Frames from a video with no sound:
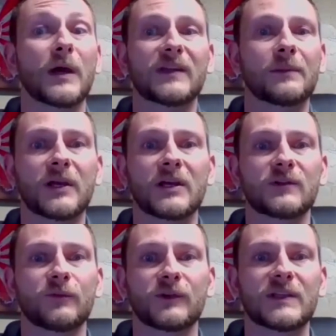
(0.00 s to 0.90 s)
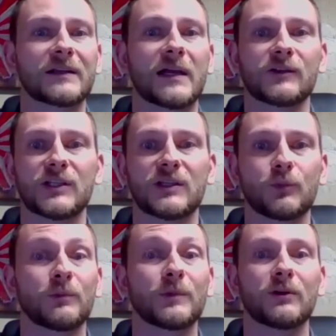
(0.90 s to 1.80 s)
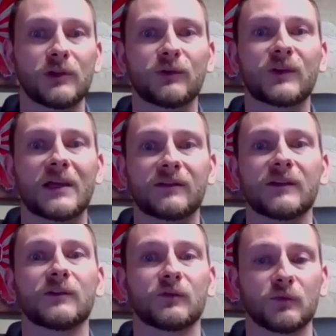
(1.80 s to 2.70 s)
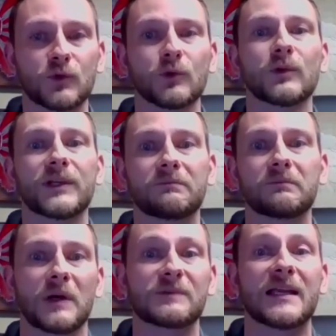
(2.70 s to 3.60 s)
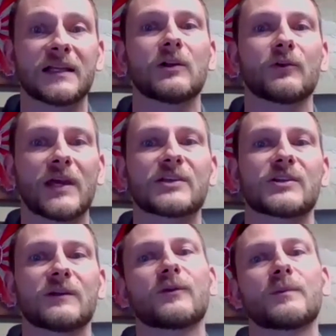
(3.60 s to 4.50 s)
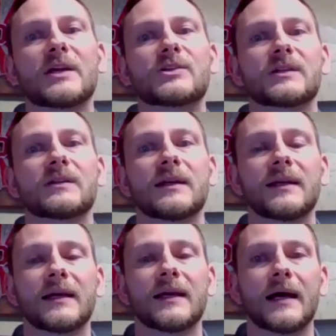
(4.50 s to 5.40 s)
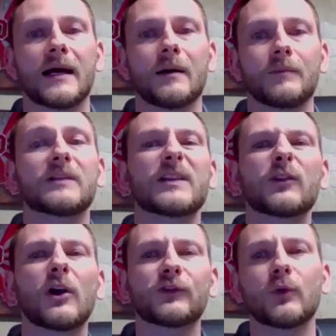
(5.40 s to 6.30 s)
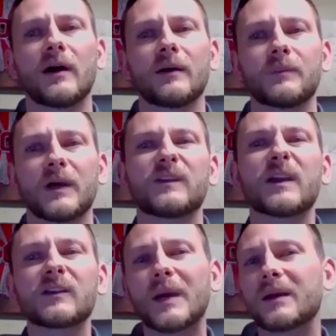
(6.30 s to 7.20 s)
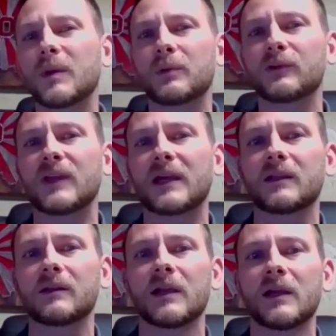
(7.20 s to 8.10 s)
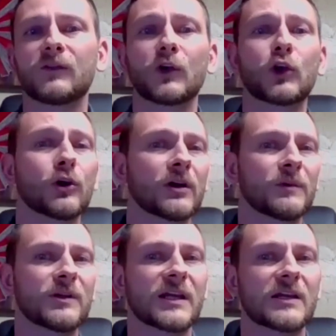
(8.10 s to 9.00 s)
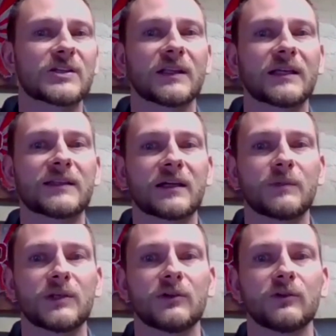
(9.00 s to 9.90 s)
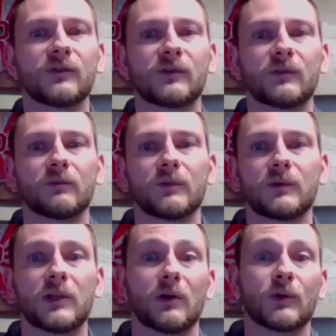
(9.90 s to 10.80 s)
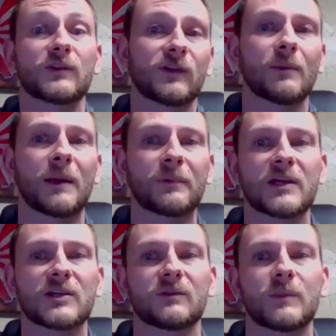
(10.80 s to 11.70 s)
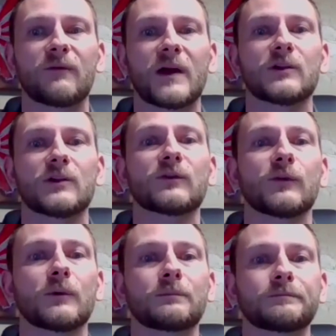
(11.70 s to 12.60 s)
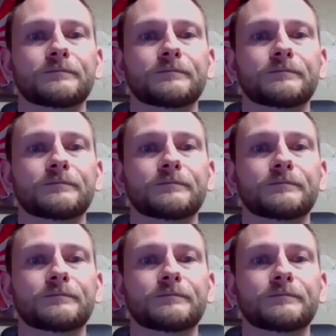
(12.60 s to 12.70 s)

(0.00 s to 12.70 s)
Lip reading: best application for the technology and premier use case is truly obtaining location information. It does also a 6 megabit per second secure communication link that can be used, which some applications may find useful.